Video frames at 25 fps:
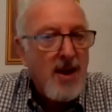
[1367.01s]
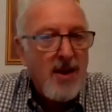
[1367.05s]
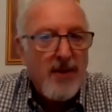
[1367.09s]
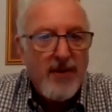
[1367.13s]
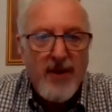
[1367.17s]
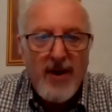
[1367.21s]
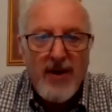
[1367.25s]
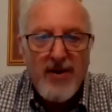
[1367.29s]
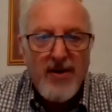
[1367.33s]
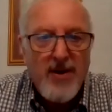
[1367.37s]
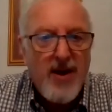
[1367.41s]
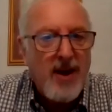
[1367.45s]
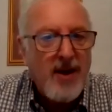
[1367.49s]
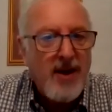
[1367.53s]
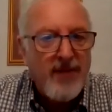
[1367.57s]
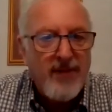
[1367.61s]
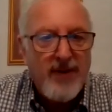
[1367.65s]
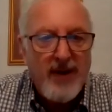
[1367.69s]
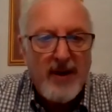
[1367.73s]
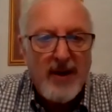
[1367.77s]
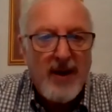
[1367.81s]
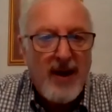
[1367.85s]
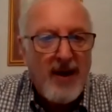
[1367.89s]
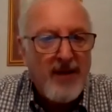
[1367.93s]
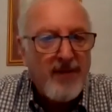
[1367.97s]
They're not even
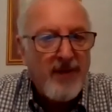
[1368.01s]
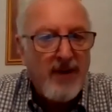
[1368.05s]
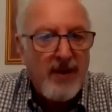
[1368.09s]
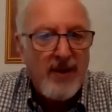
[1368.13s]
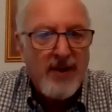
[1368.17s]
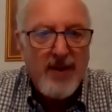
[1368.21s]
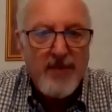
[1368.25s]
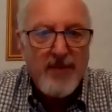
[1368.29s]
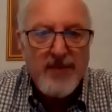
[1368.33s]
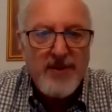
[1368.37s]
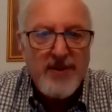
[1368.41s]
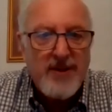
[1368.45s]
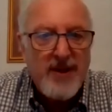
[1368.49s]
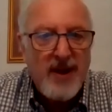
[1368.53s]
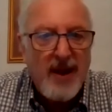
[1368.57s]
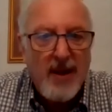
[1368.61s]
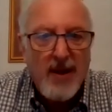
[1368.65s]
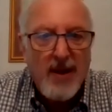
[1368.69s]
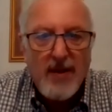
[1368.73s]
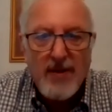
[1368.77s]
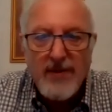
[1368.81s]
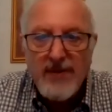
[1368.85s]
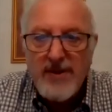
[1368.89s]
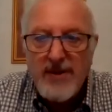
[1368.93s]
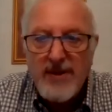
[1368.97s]
level
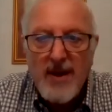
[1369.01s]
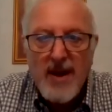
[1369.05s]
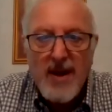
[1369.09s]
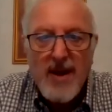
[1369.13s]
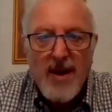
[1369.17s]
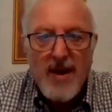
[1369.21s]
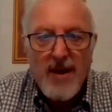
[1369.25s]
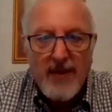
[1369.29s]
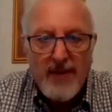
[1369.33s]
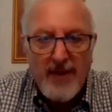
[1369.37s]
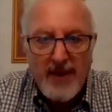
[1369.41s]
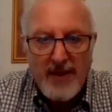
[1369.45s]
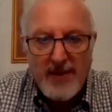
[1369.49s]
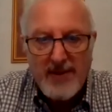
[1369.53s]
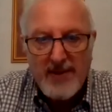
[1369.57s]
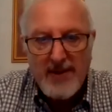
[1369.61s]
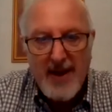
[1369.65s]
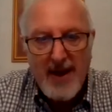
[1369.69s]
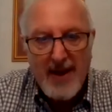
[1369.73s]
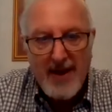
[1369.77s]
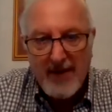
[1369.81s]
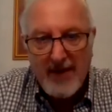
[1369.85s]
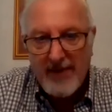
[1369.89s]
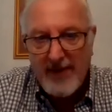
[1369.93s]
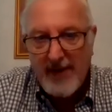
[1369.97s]
themselves. This
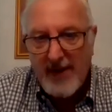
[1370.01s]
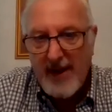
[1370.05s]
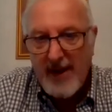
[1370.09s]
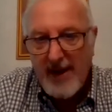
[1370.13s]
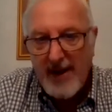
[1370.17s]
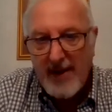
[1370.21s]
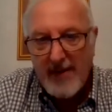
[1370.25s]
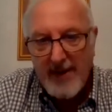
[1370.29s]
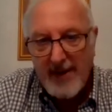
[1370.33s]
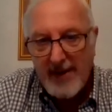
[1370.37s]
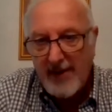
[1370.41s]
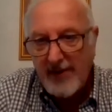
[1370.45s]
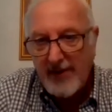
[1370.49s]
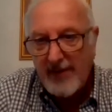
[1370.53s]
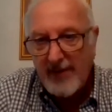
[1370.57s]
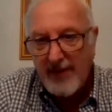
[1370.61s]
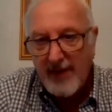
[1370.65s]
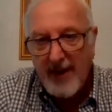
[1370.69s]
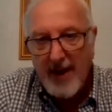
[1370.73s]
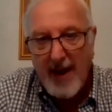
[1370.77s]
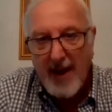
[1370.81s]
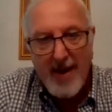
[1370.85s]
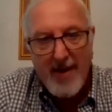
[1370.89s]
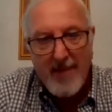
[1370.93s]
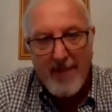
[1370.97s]
side over here, they just
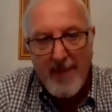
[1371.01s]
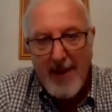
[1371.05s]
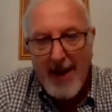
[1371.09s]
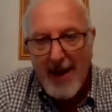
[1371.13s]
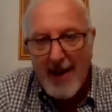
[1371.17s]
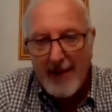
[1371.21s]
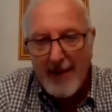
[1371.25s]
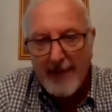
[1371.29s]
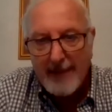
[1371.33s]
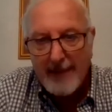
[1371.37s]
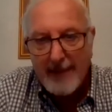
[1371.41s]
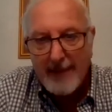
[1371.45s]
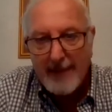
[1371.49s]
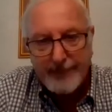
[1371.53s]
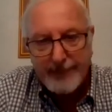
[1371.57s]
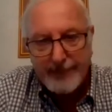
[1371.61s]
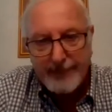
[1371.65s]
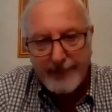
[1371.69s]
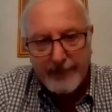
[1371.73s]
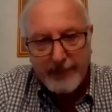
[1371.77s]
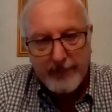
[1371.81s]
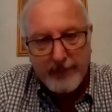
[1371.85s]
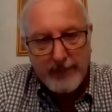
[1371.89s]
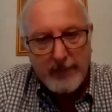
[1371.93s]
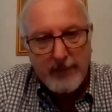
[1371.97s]
forgot about.
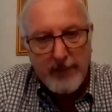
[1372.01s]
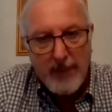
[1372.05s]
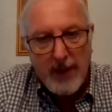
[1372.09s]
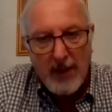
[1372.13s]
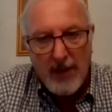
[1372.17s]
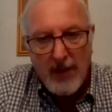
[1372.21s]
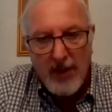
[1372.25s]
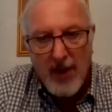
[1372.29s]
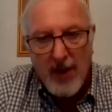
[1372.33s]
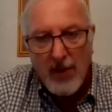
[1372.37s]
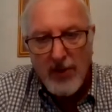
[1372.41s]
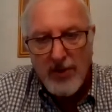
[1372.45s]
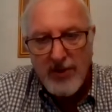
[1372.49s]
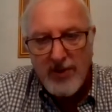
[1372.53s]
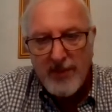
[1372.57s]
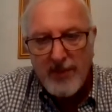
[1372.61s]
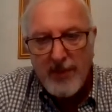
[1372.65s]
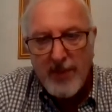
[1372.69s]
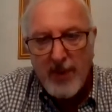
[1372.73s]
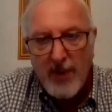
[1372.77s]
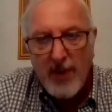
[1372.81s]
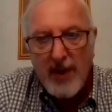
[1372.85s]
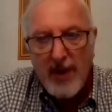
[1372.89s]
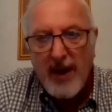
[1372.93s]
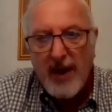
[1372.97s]
No
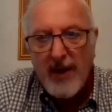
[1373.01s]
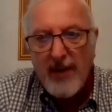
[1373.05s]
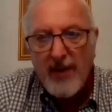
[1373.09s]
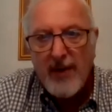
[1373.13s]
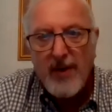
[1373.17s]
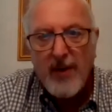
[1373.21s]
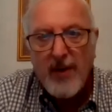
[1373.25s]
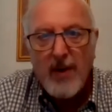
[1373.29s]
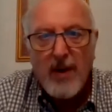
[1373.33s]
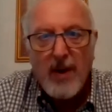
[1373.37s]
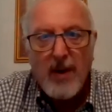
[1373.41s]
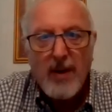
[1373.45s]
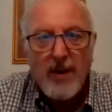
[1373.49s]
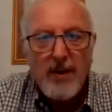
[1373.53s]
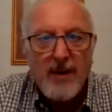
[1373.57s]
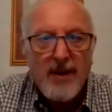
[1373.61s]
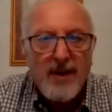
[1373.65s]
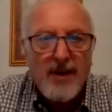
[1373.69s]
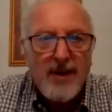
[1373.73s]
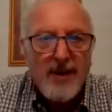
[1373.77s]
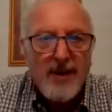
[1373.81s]
support here at all.